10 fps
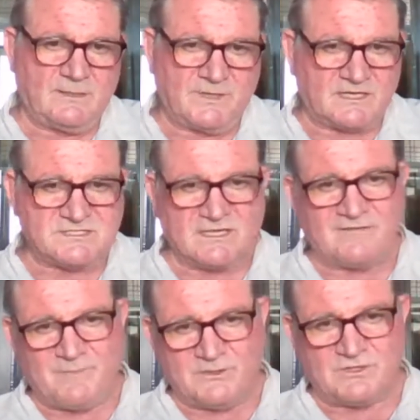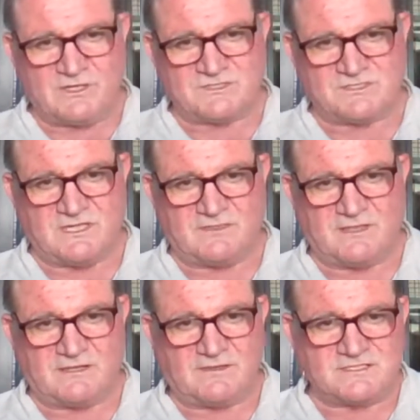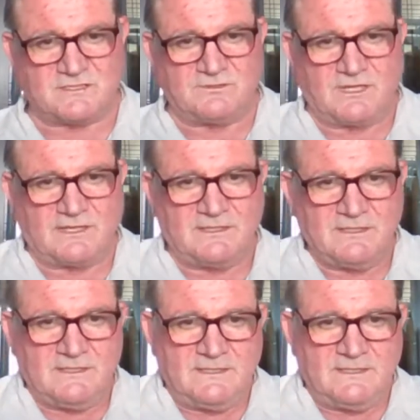I mean, I still have Pinotage outside that I tasted today,